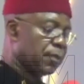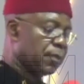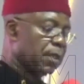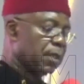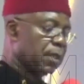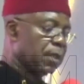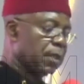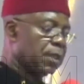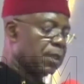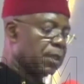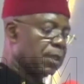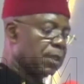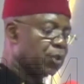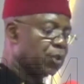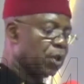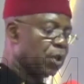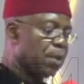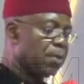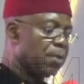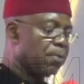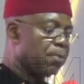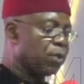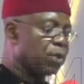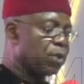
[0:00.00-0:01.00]
The
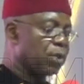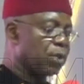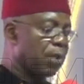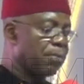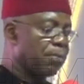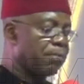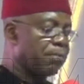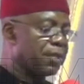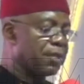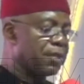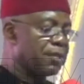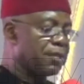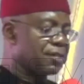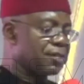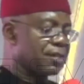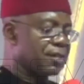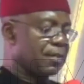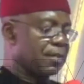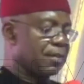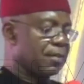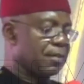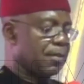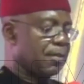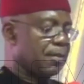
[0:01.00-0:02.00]
job will not be easy
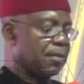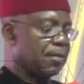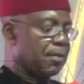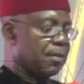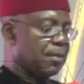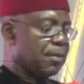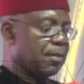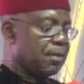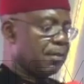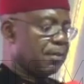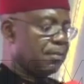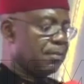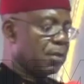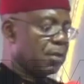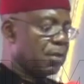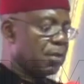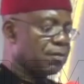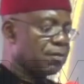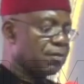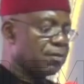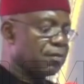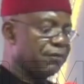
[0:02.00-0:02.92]
because